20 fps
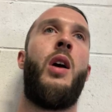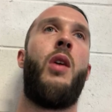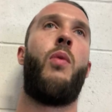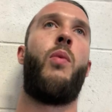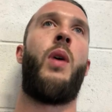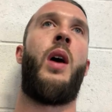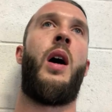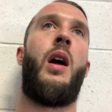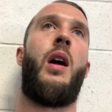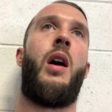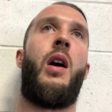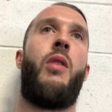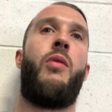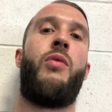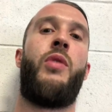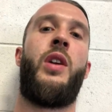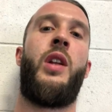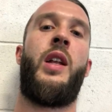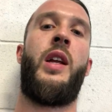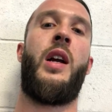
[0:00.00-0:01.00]
while are
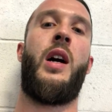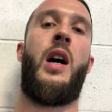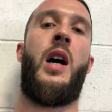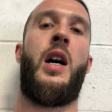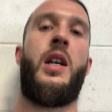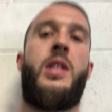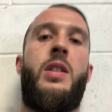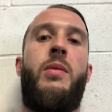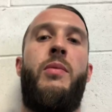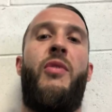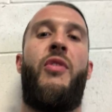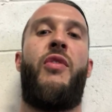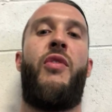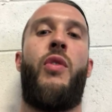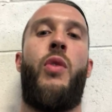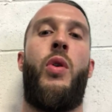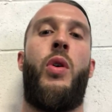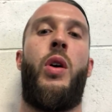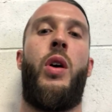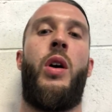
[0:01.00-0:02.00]
really awesome
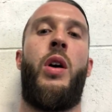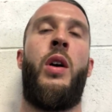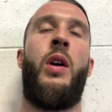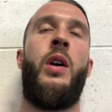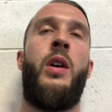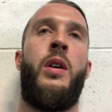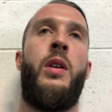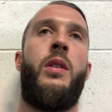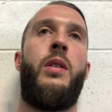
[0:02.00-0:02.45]
for,